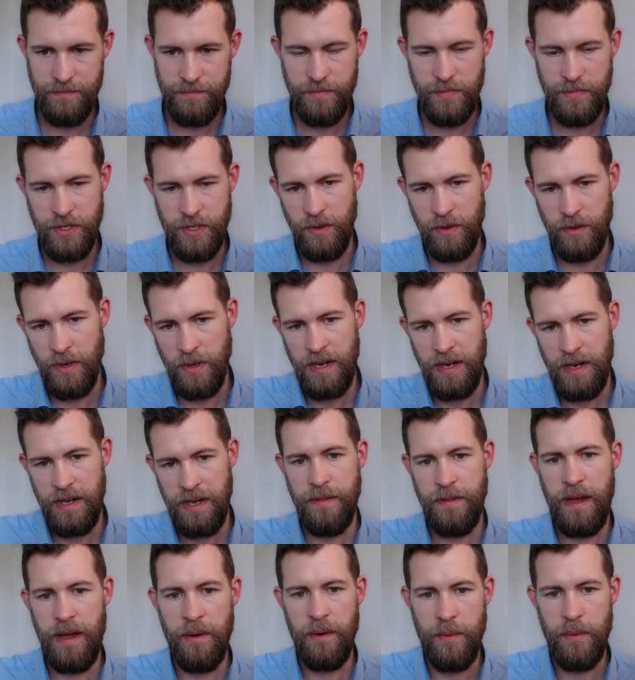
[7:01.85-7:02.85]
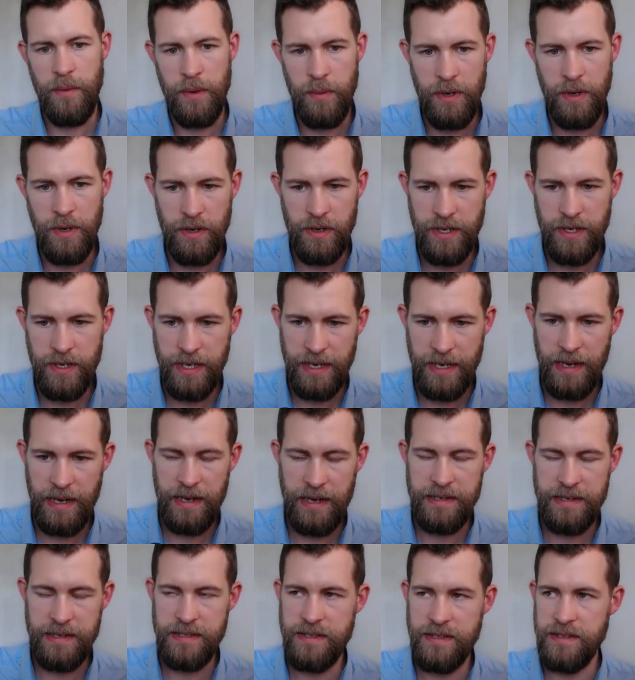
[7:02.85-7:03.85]
So that we were looking
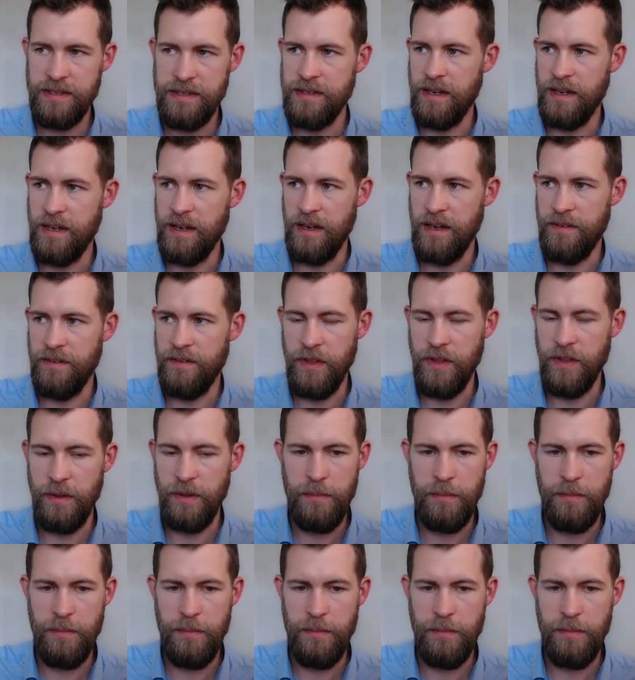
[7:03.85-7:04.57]
at for